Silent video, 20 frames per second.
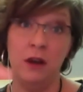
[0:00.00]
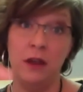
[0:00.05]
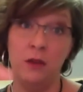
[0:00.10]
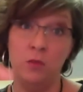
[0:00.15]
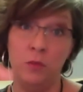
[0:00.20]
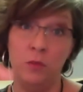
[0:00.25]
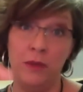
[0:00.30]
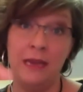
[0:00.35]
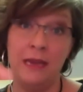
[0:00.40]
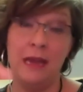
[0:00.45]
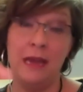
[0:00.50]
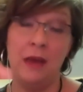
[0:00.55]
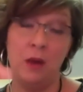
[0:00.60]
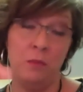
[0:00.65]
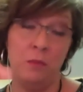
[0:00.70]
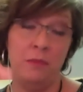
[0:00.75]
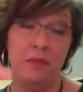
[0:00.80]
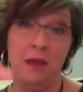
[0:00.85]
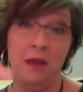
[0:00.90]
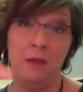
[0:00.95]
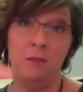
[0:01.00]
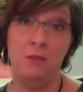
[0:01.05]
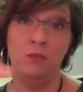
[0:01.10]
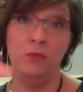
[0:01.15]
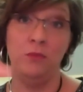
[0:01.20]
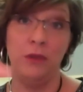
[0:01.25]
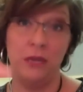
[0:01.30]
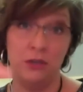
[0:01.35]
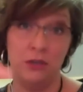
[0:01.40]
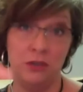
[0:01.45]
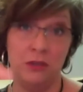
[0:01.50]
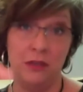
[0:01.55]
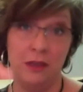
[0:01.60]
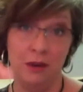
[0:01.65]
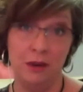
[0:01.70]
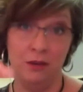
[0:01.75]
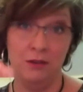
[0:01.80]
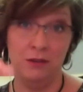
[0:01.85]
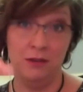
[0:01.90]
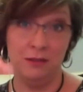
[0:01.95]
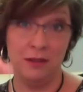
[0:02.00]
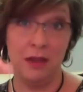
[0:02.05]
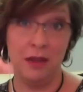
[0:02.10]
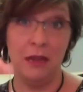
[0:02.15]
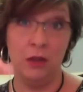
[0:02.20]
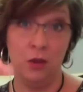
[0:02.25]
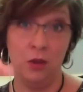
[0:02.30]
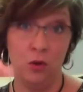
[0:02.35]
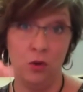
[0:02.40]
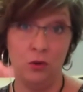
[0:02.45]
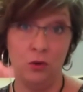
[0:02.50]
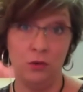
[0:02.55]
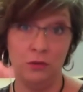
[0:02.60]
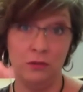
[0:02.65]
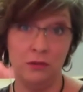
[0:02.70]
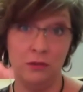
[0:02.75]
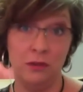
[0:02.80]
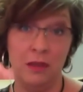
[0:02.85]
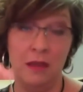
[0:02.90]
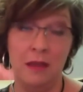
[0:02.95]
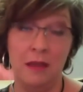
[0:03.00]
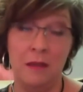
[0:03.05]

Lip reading: and we help them reach their design goals.